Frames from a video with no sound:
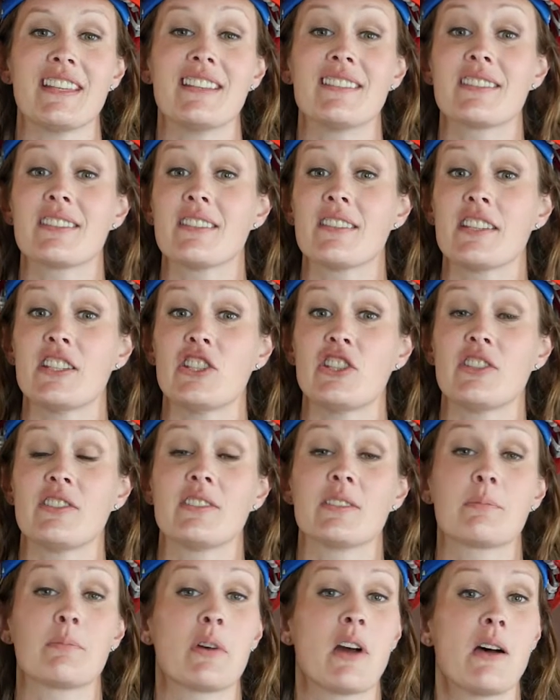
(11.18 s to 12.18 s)
insulation
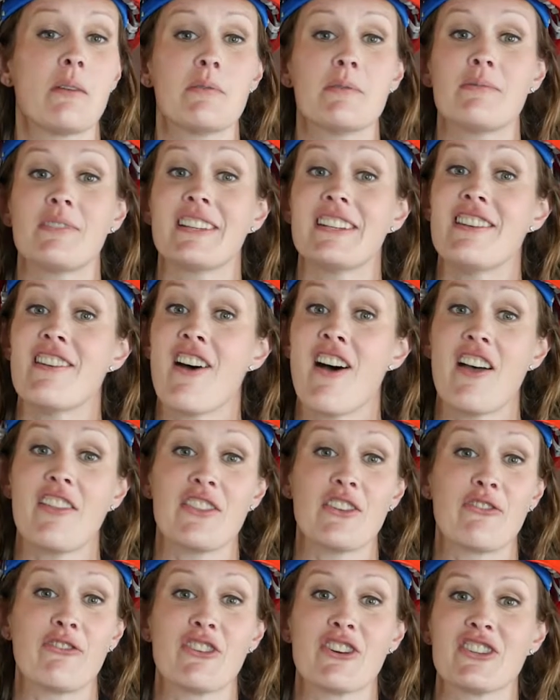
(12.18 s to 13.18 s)
is probably not the
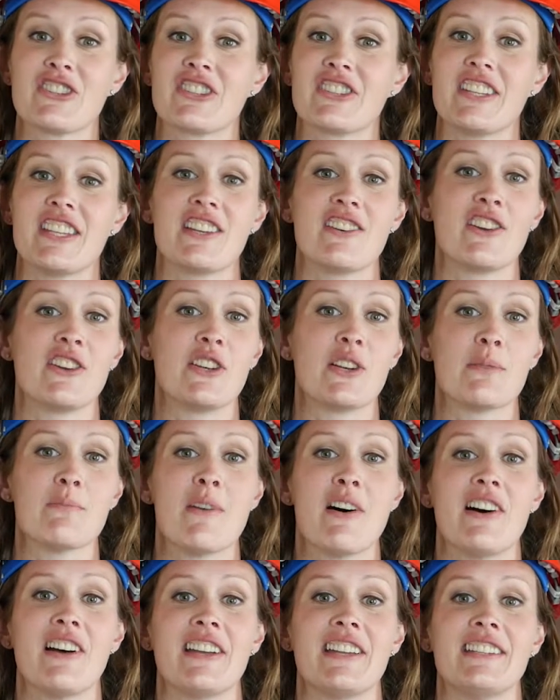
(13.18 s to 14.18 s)
first thing on your
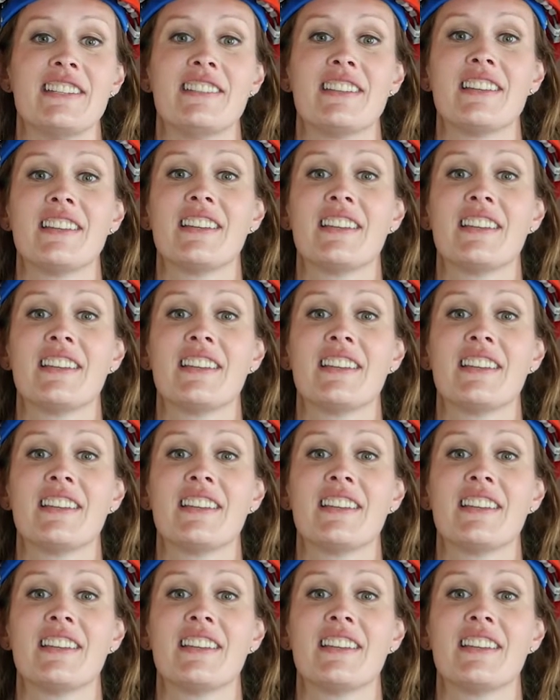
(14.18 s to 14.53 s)
mind.